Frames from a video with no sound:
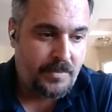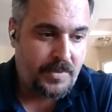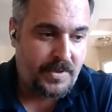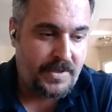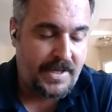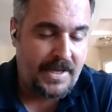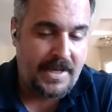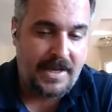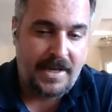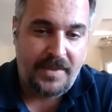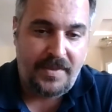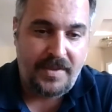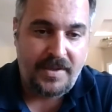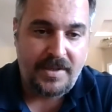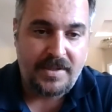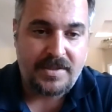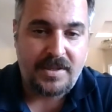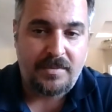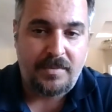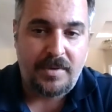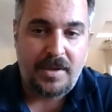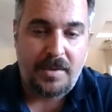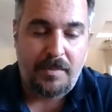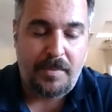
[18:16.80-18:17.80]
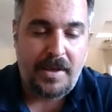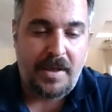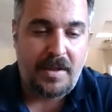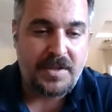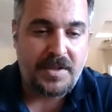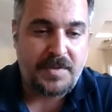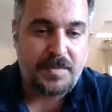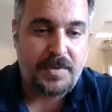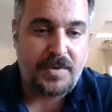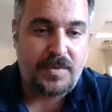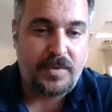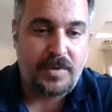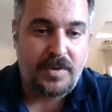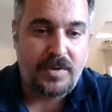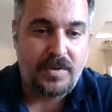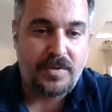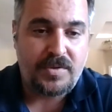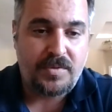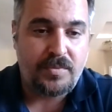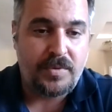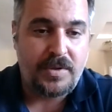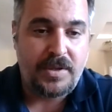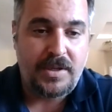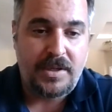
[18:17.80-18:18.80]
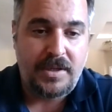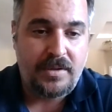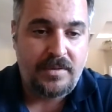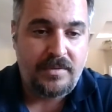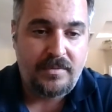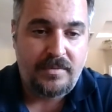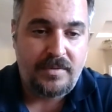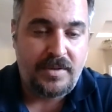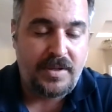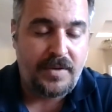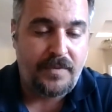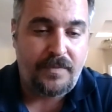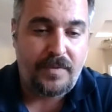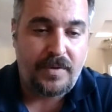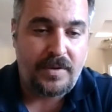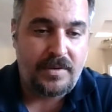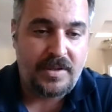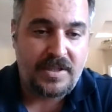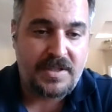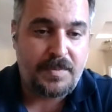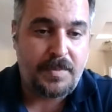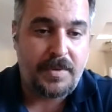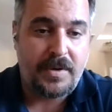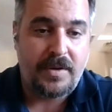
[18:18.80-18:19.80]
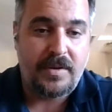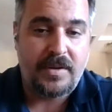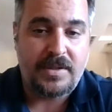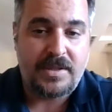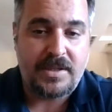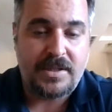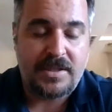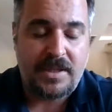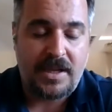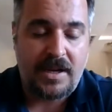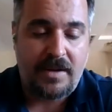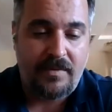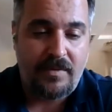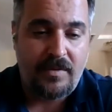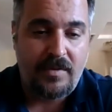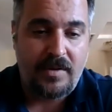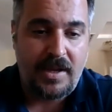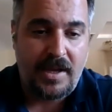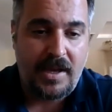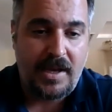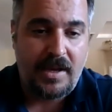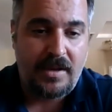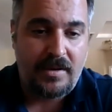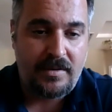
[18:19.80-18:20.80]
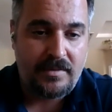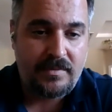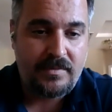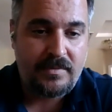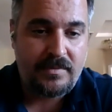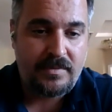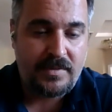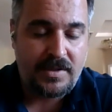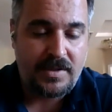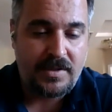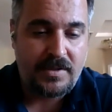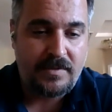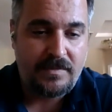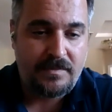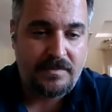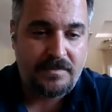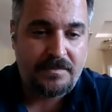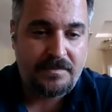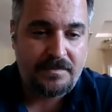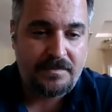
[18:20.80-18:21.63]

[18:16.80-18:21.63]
but yeah, I think it's going to be a balance between those 3 different experiences that I've already had. So